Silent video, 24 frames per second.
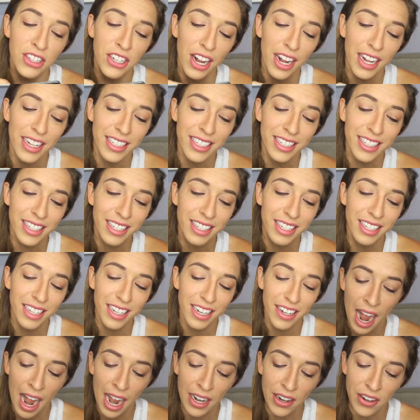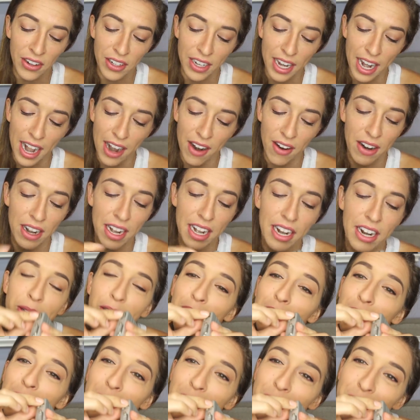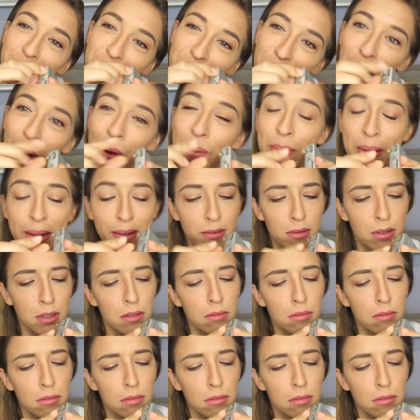just, I could carry so many.